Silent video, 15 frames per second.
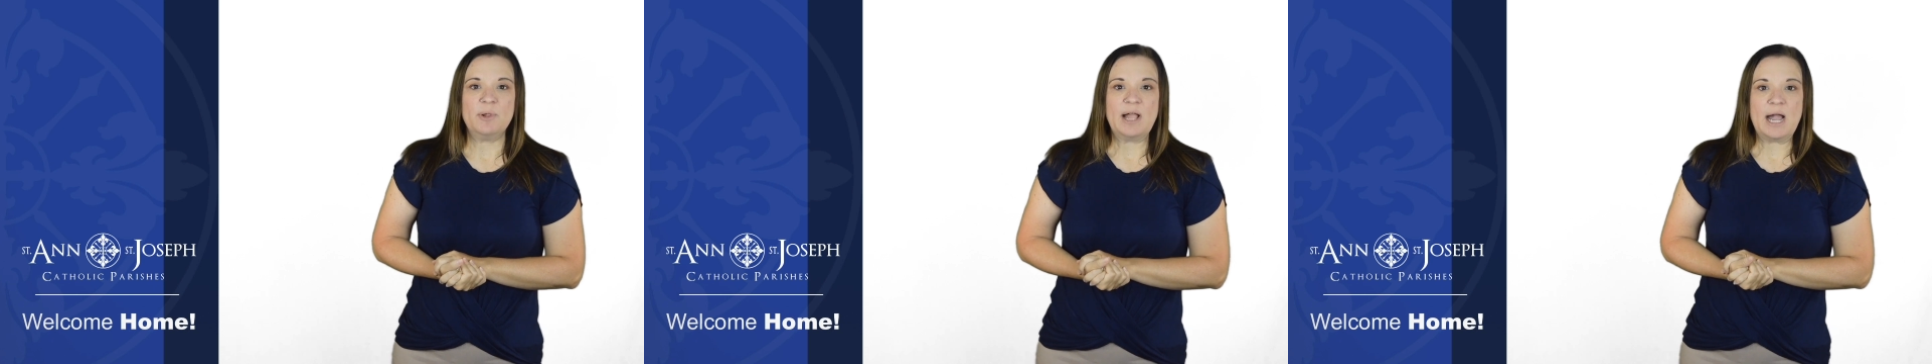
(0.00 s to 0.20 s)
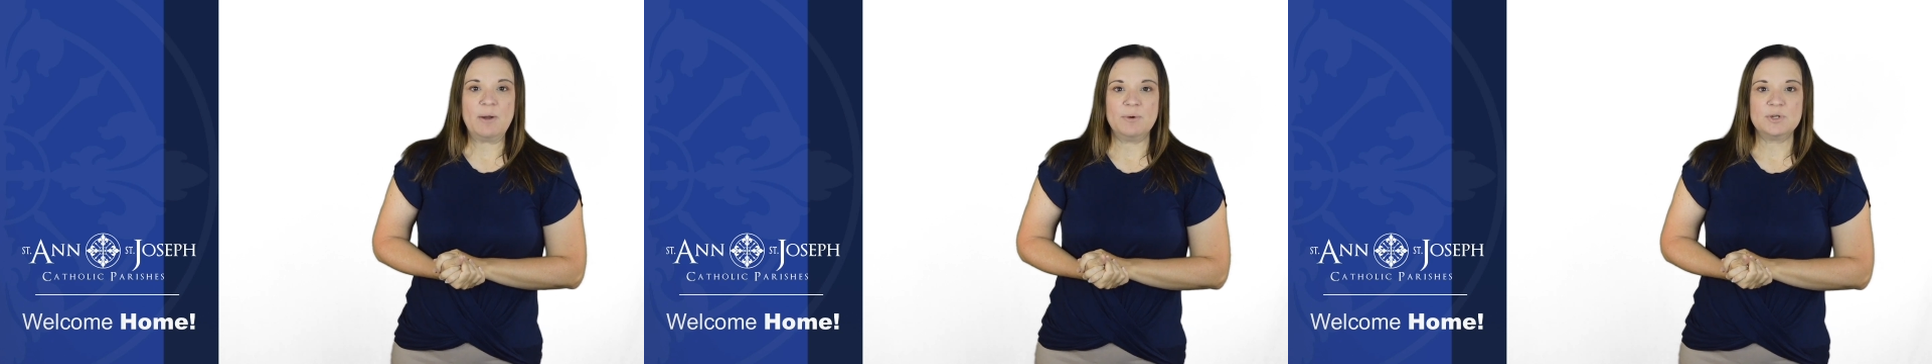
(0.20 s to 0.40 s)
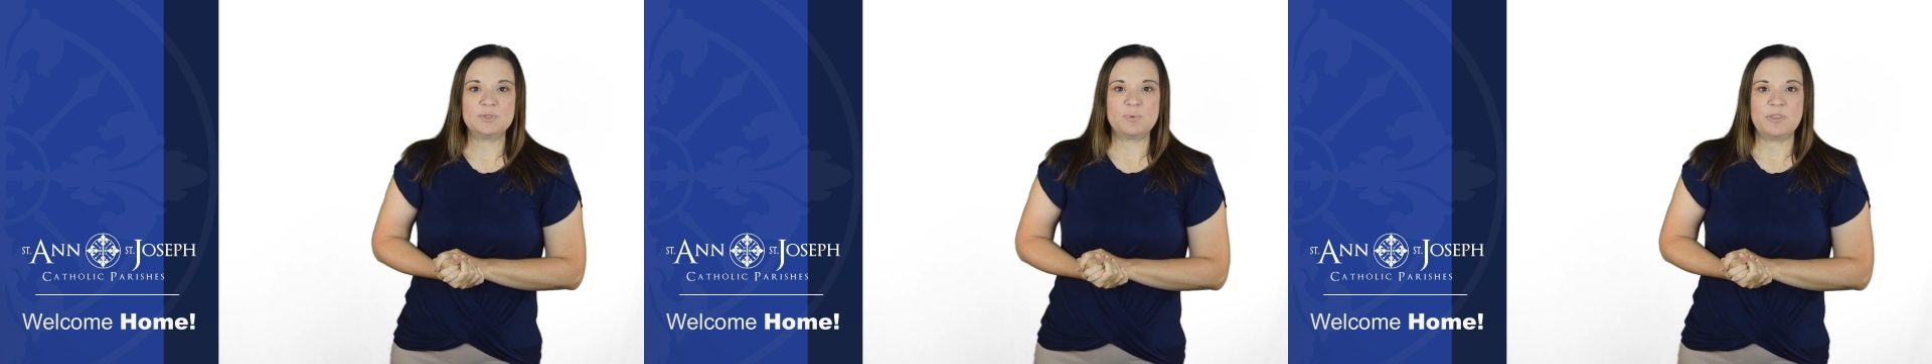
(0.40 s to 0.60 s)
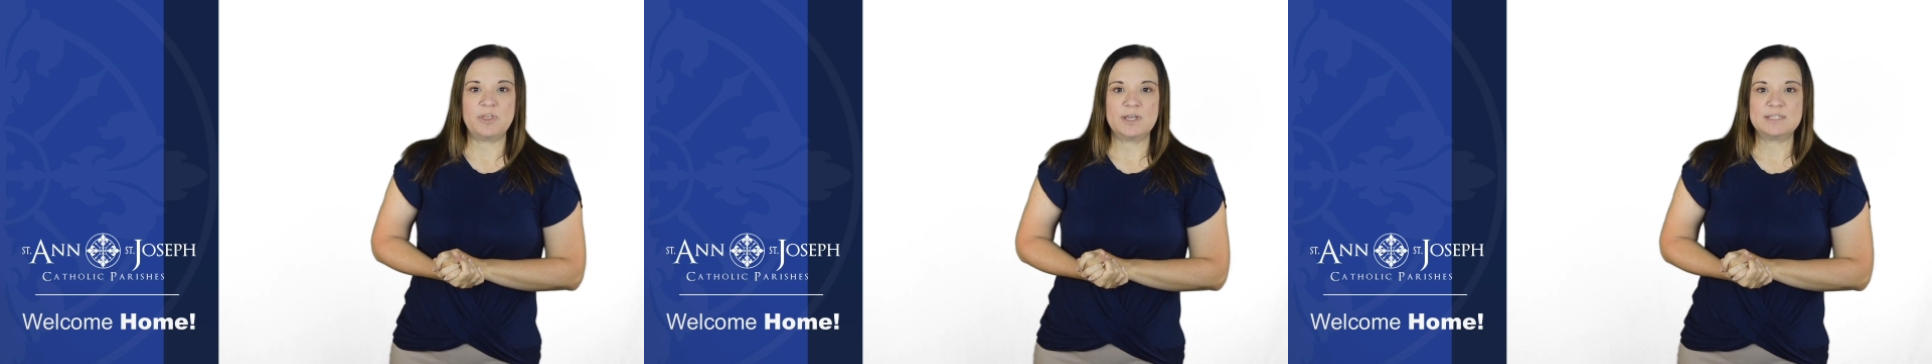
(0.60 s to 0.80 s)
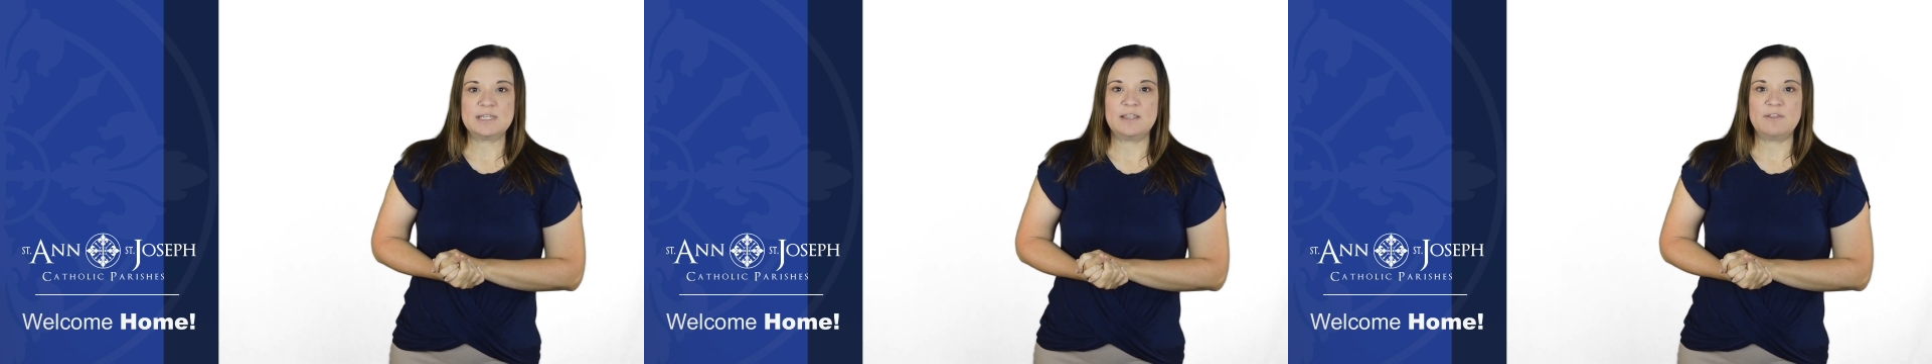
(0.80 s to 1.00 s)
hours with
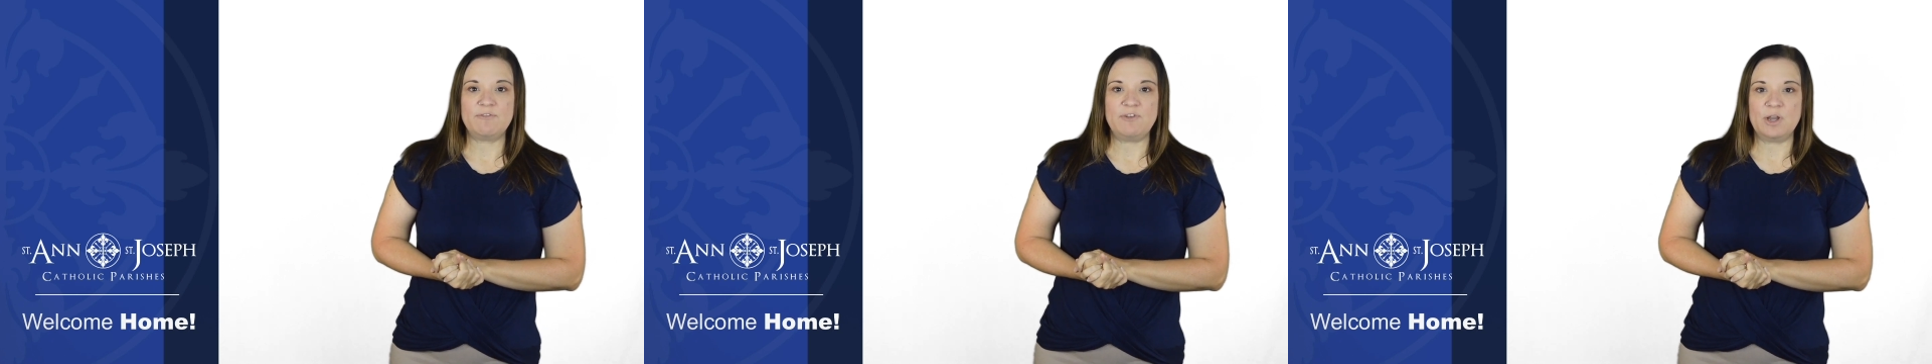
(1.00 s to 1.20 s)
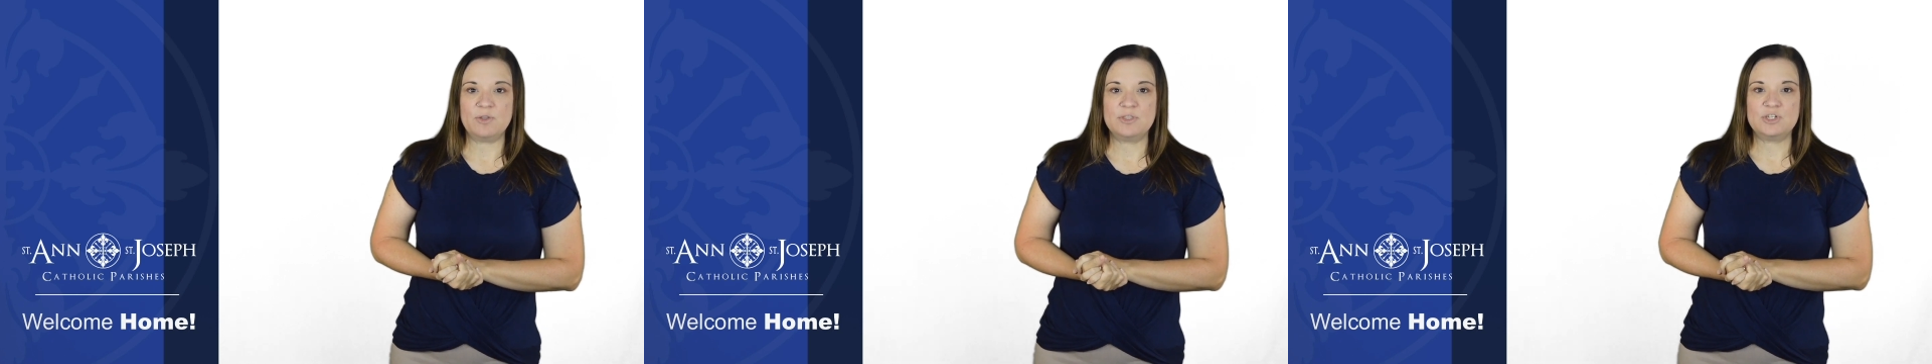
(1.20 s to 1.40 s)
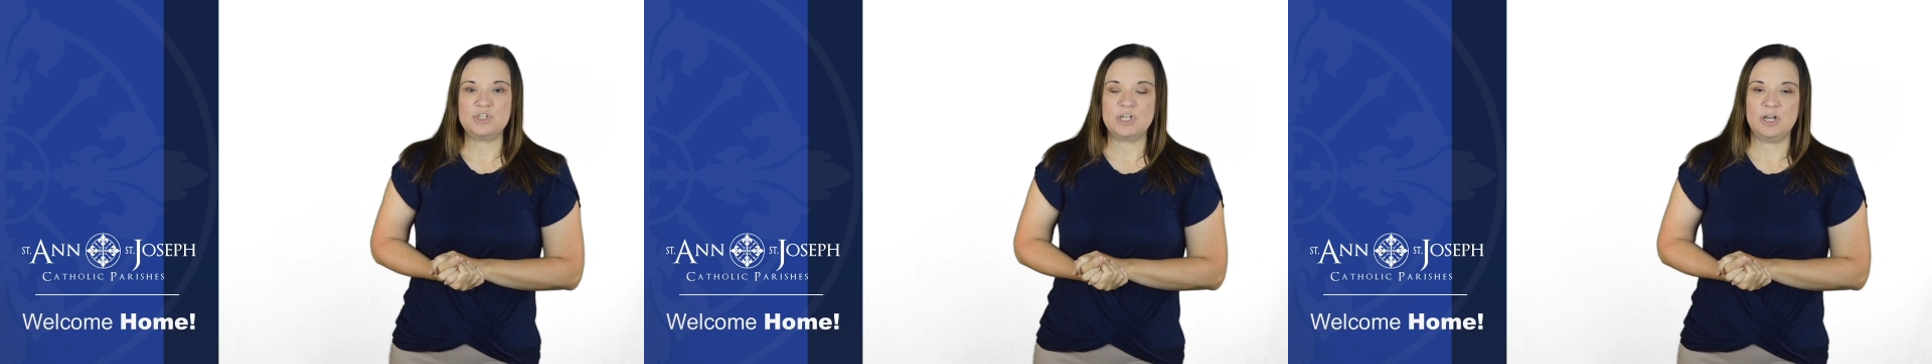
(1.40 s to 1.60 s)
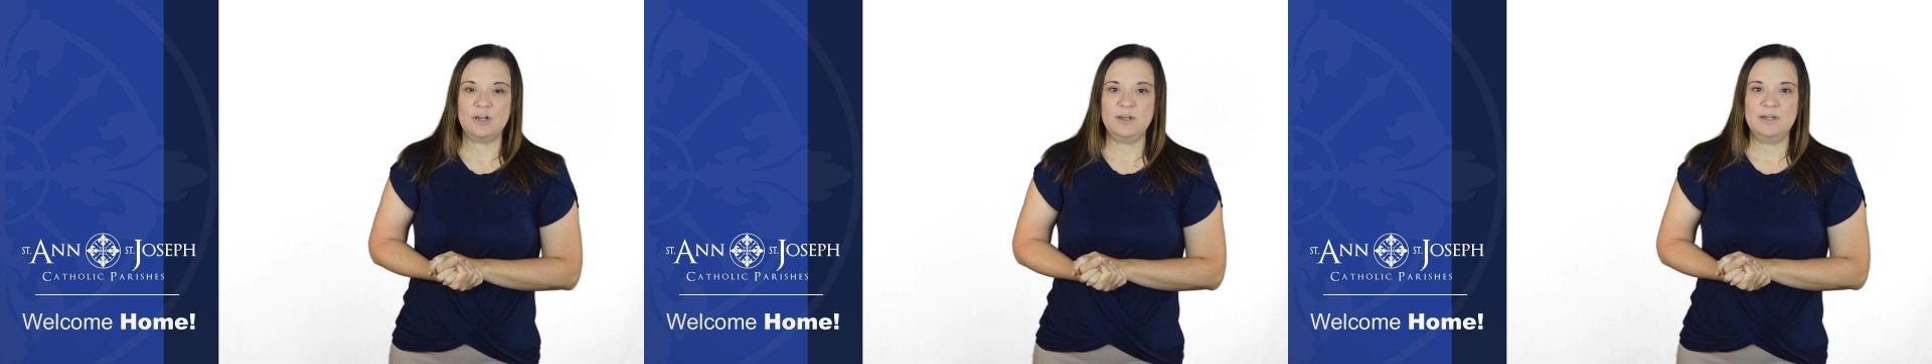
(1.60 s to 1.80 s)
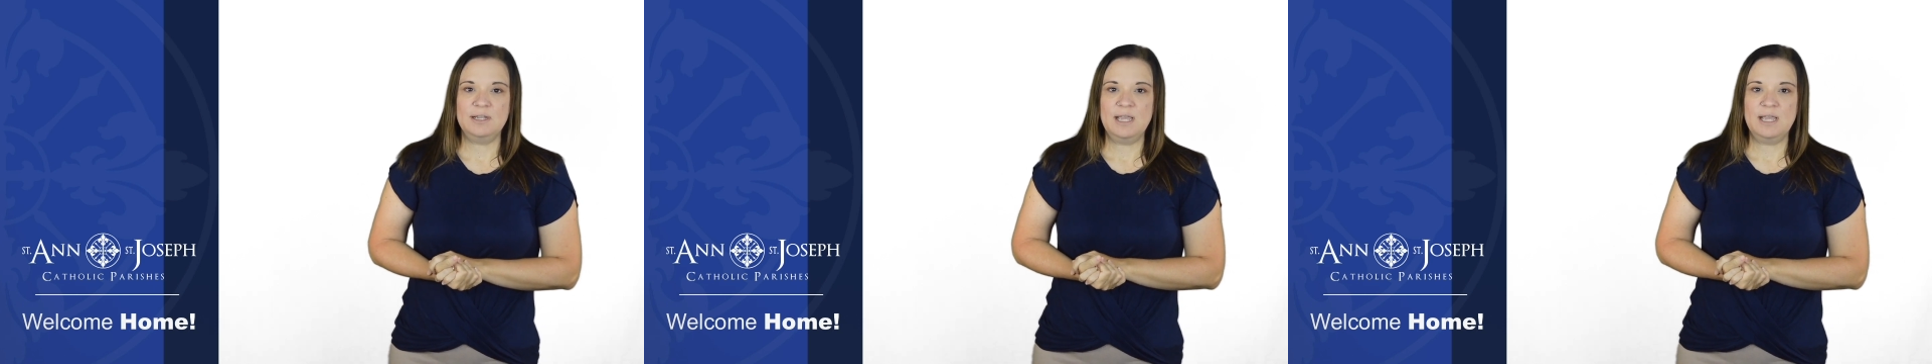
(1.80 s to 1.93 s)
us at the fair this year.